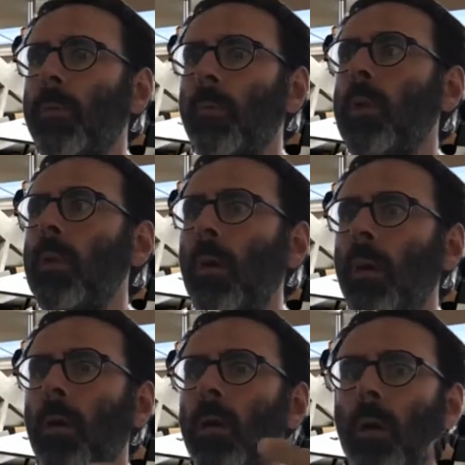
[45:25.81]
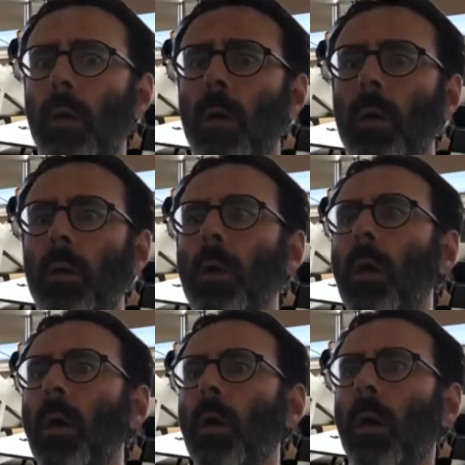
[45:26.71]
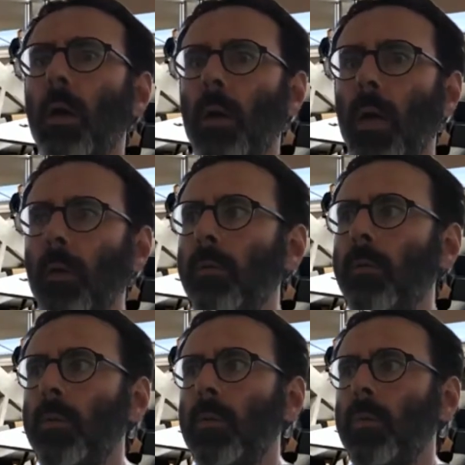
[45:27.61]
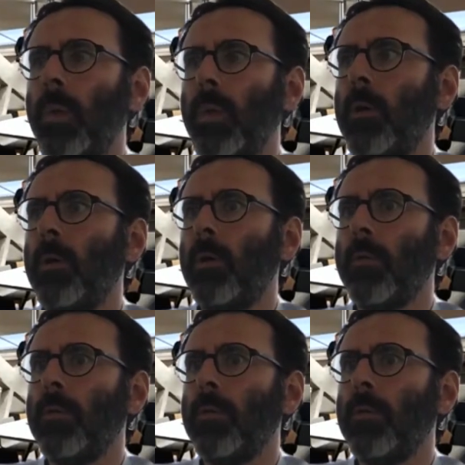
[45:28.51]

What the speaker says: We no longer are accustomed to miracles,